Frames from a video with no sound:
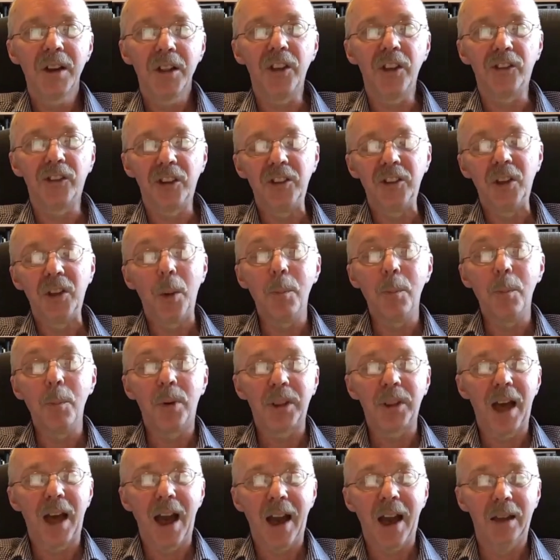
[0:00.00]
There's a
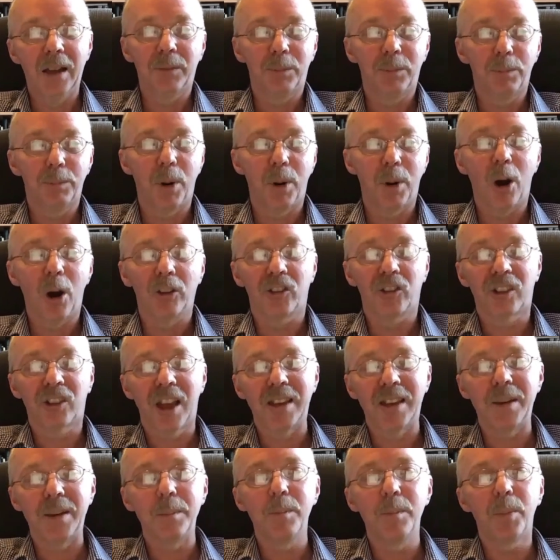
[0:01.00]
number that had parts
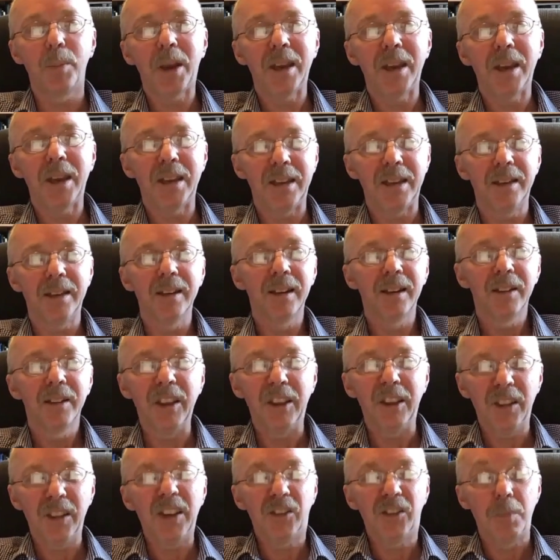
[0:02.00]
A and B.
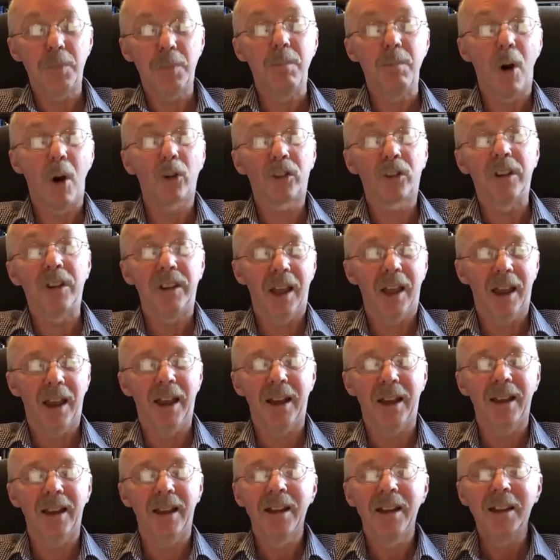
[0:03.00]
These are modern
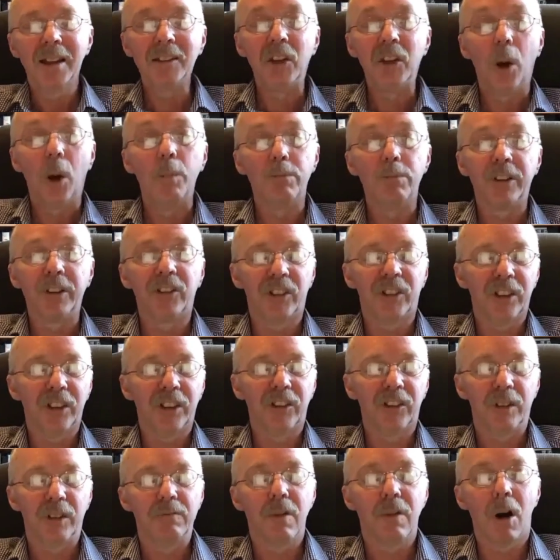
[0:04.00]
numbering
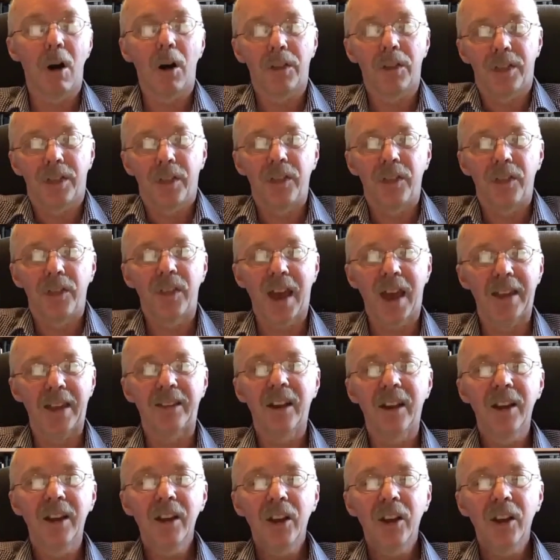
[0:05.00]
system rather than then.